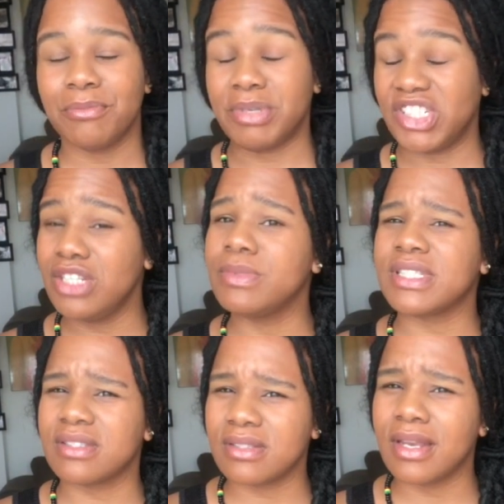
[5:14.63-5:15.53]
but she
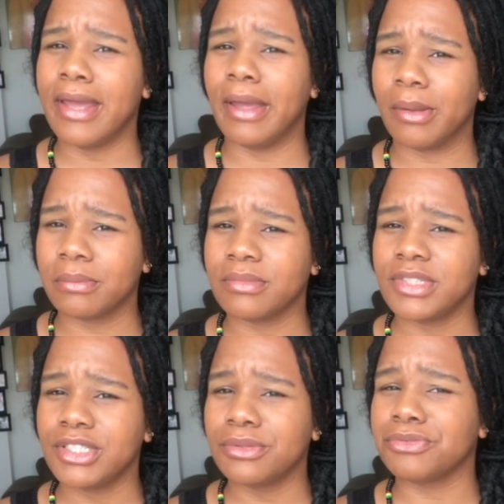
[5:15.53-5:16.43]
was slim
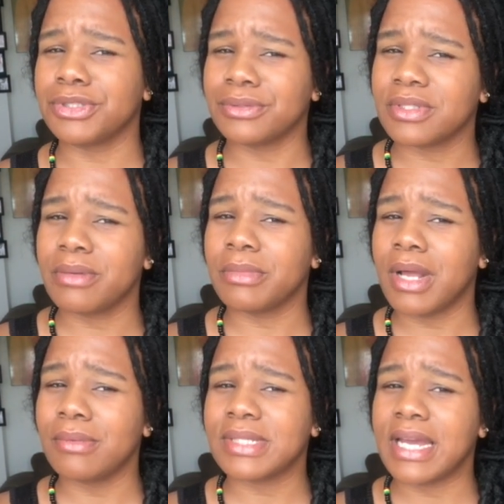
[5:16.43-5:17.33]
she was real slim and
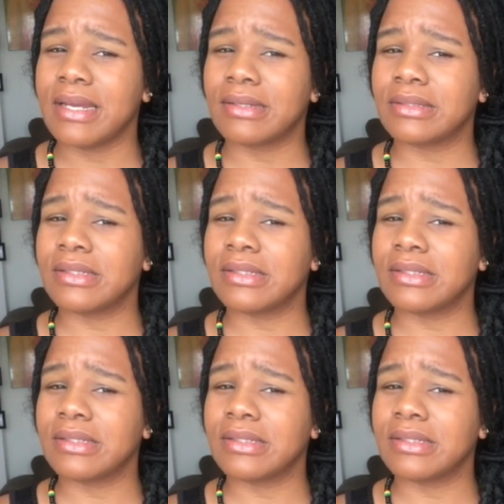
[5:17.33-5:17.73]
i was like